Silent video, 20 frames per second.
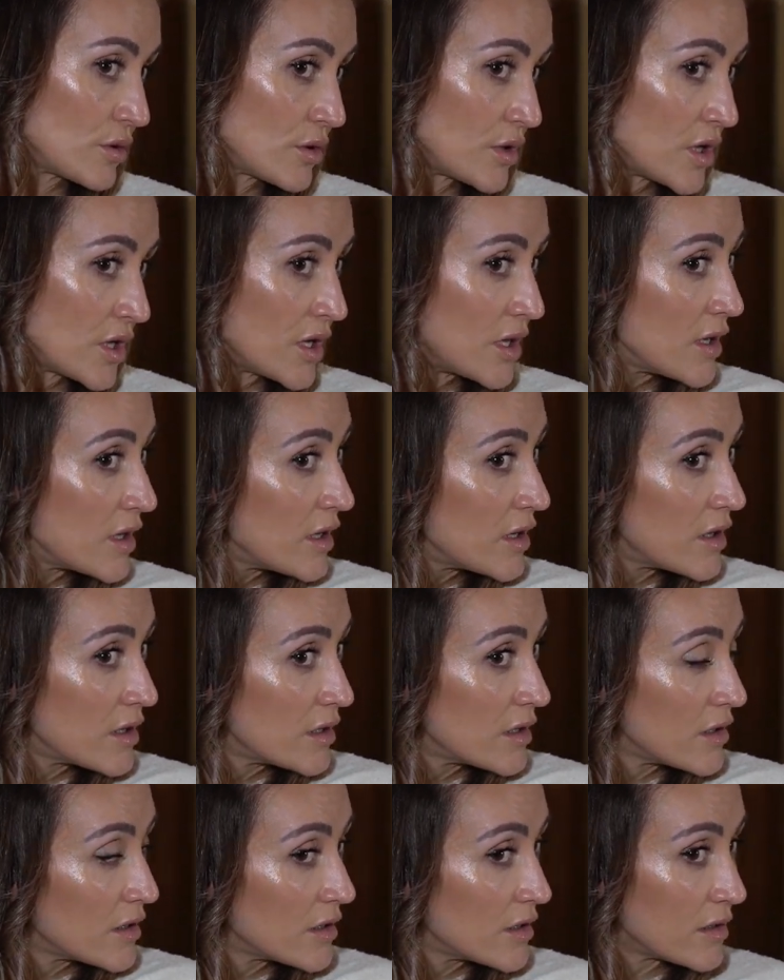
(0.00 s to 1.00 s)

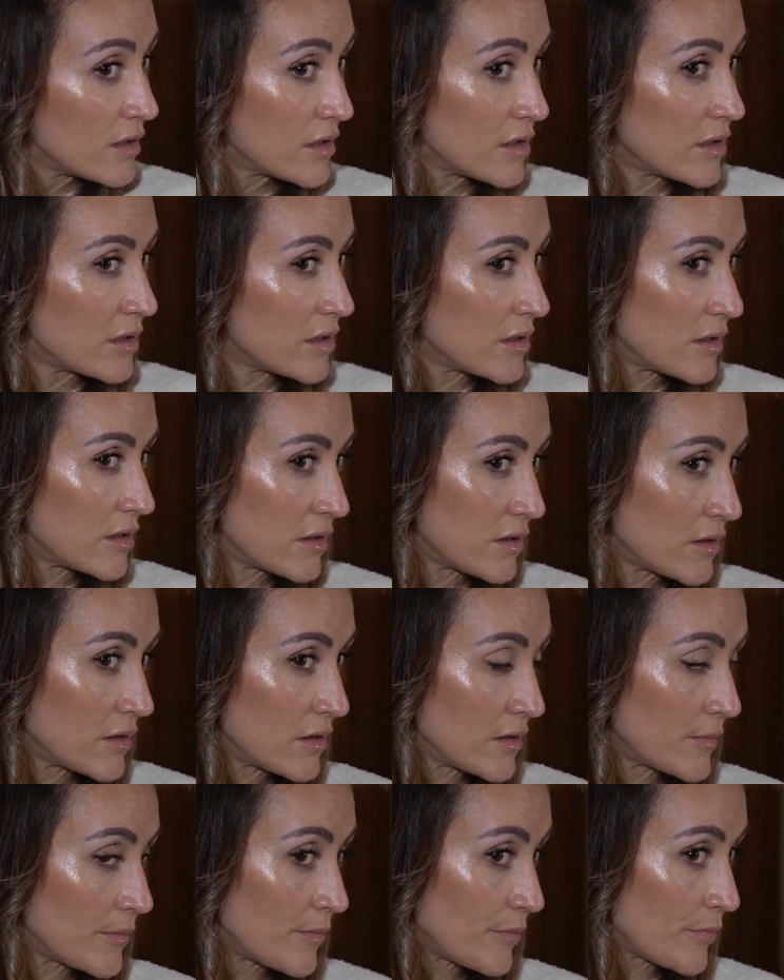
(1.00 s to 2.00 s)

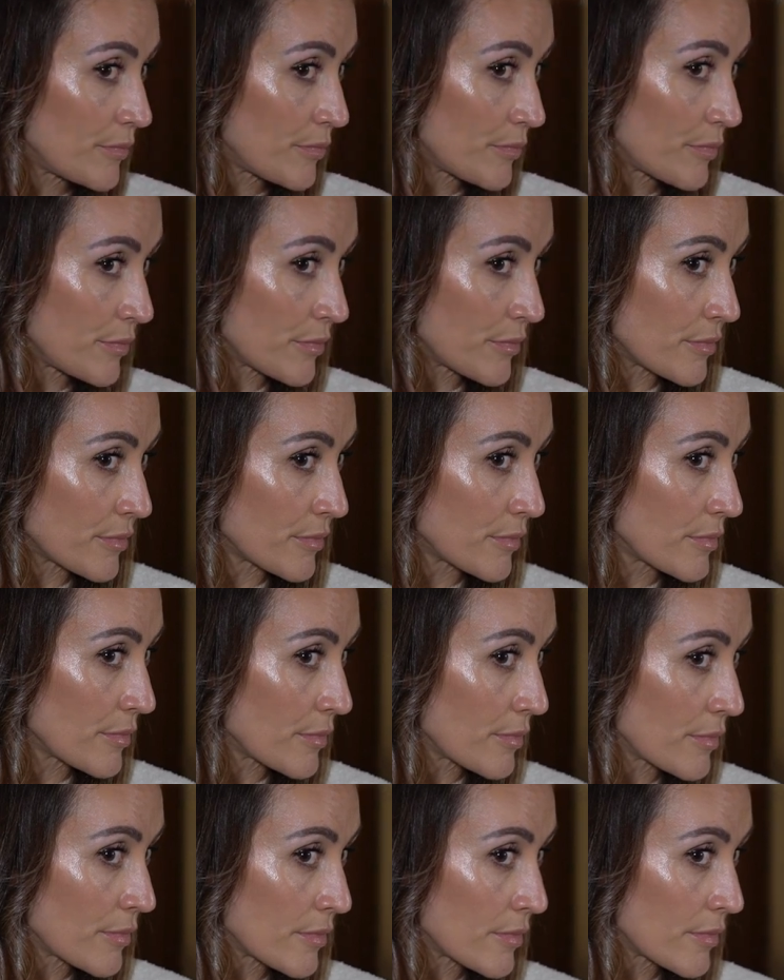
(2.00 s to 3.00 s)

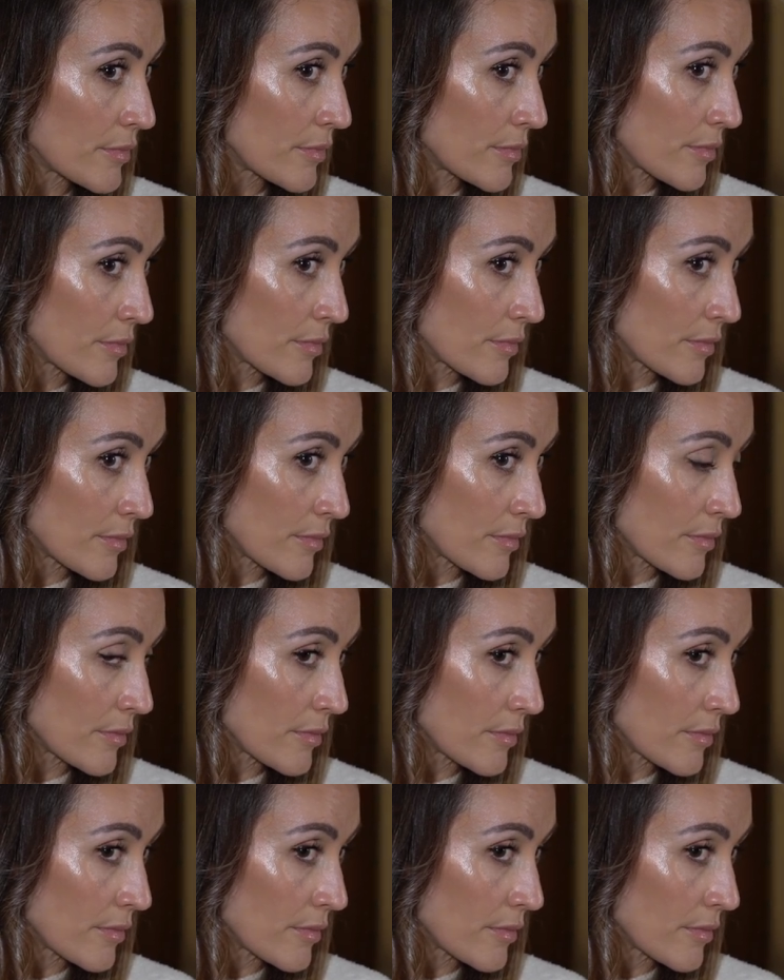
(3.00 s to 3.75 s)
Nothing is said.